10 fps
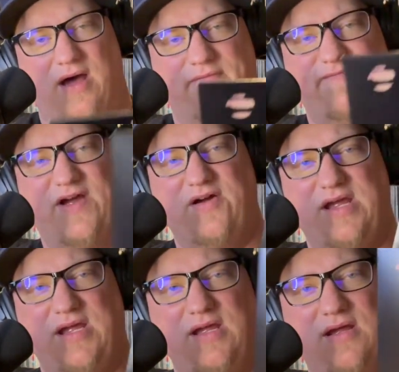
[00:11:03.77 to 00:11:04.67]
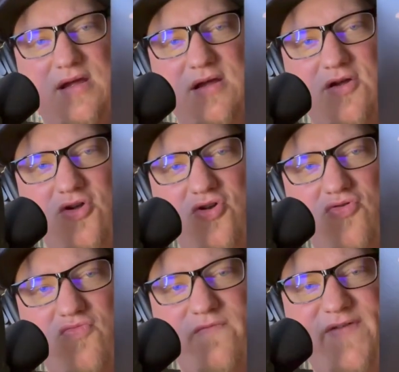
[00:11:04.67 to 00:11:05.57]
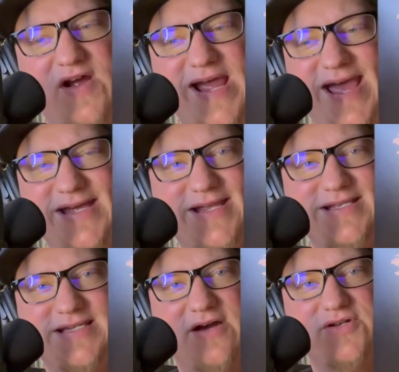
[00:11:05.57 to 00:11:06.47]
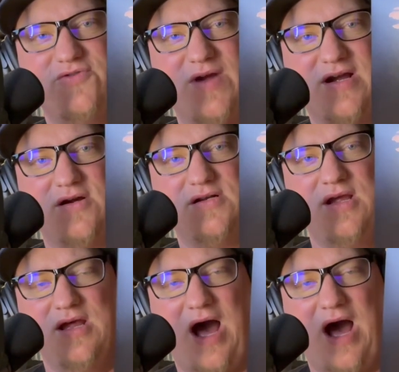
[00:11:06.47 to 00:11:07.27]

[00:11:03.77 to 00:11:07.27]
Very, very 80s sounding record.